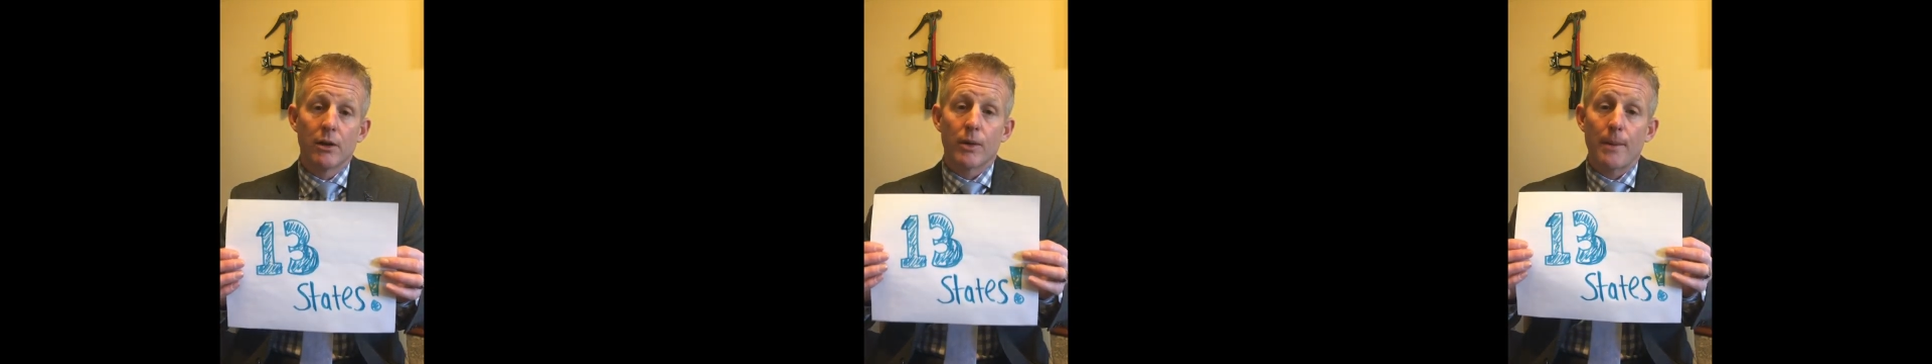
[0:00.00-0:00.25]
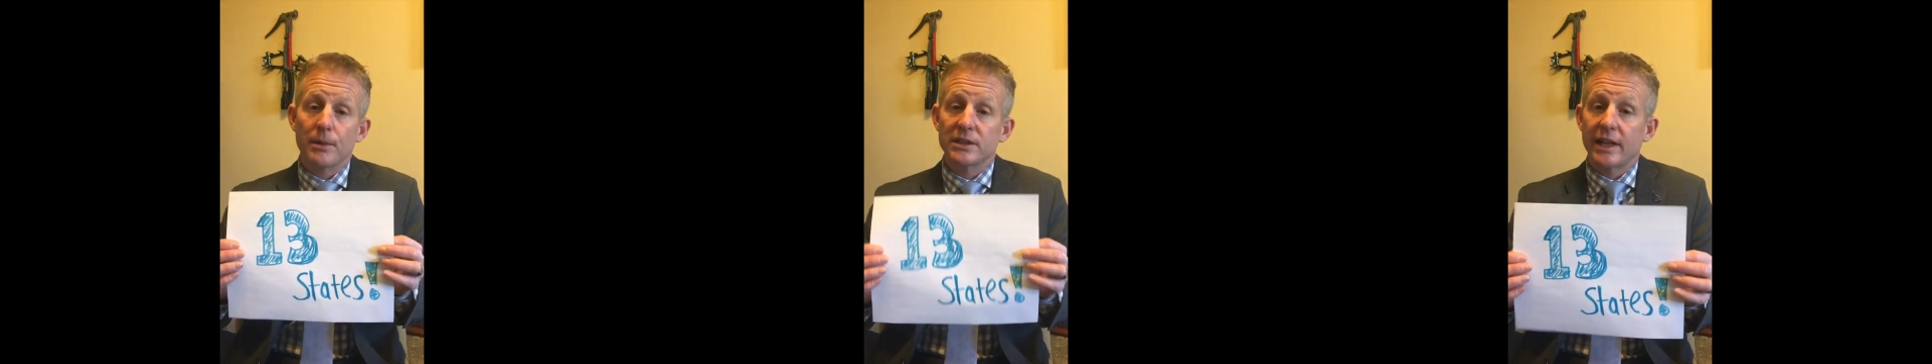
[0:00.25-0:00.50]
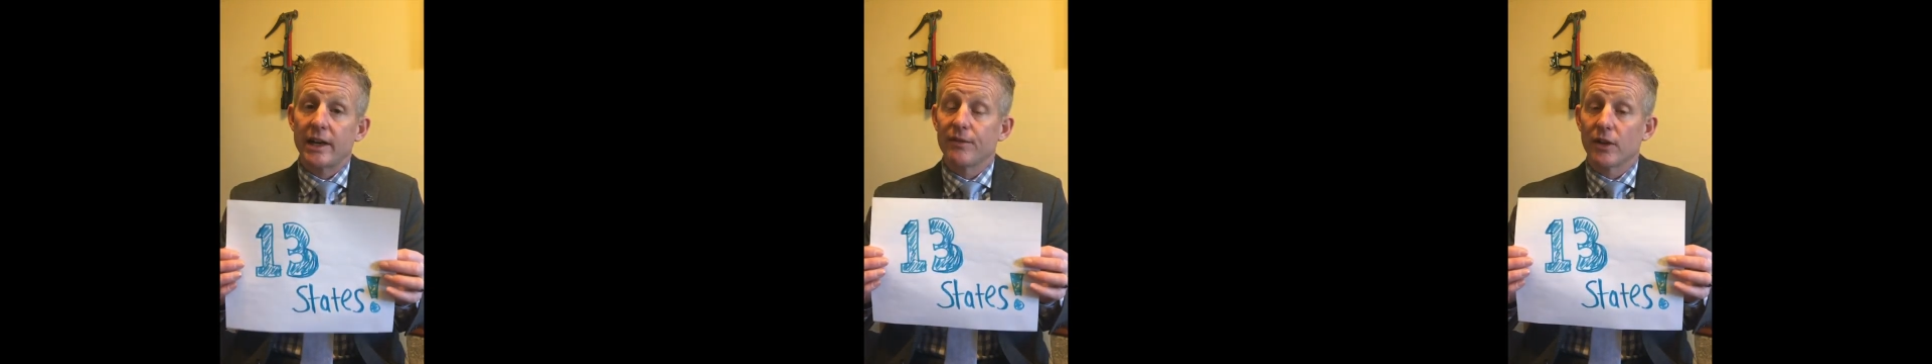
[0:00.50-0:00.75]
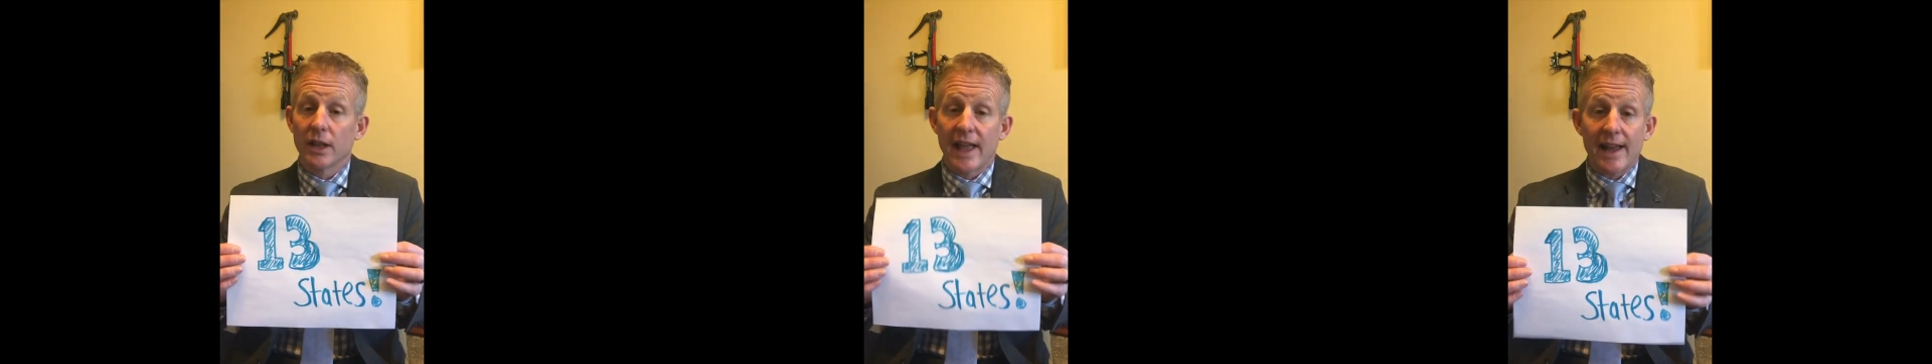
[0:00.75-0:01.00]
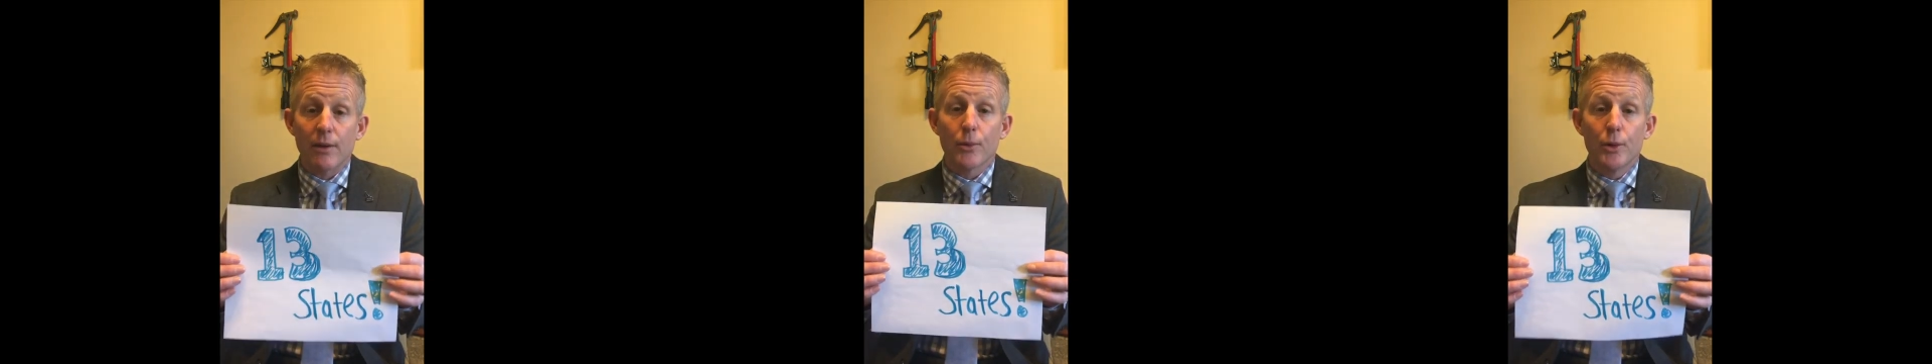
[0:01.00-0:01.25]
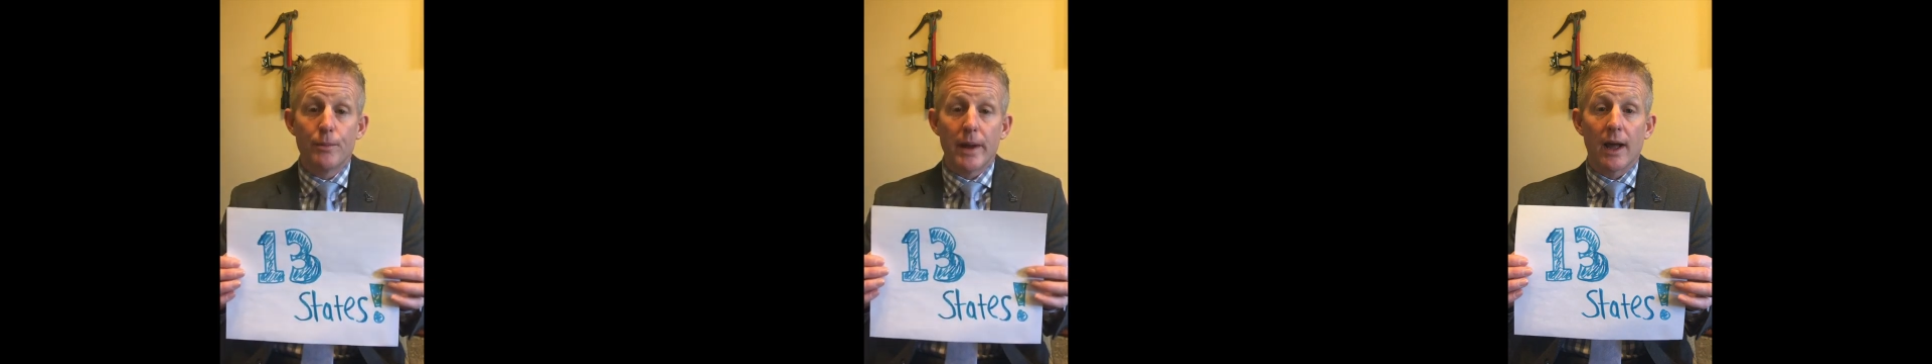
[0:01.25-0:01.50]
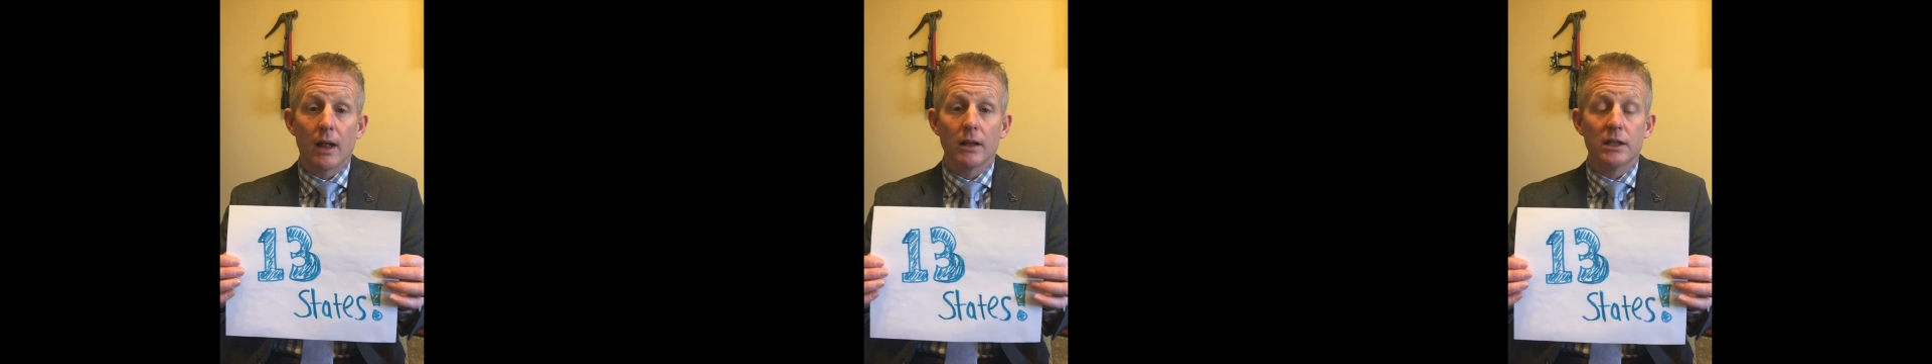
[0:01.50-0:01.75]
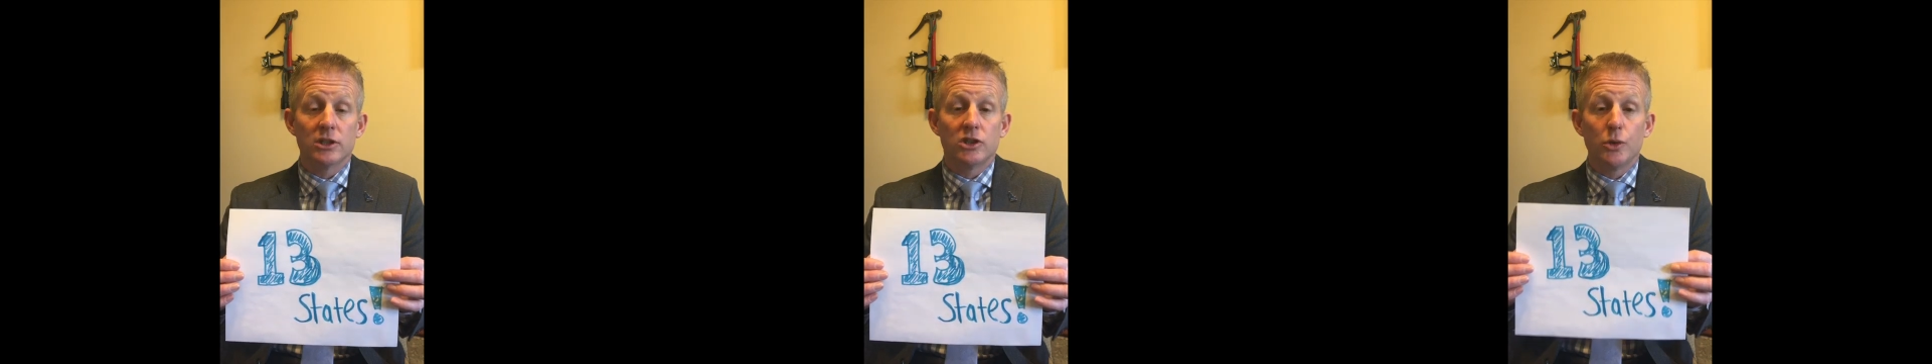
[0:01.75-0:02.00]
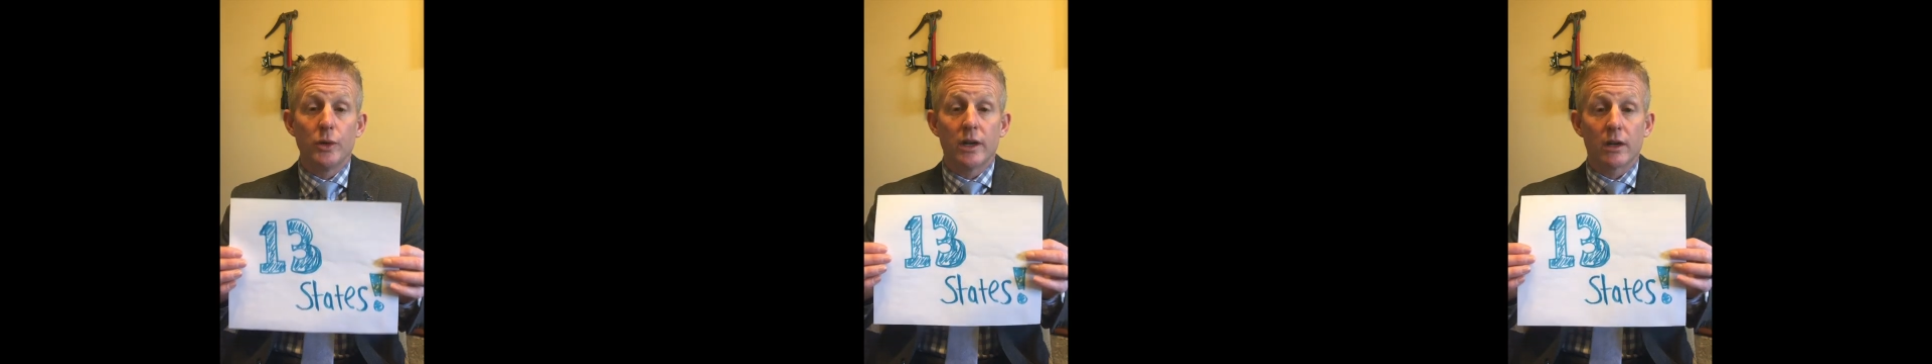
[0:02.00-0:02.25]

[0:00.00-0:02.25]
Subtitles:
Representative Alana Rubel is doing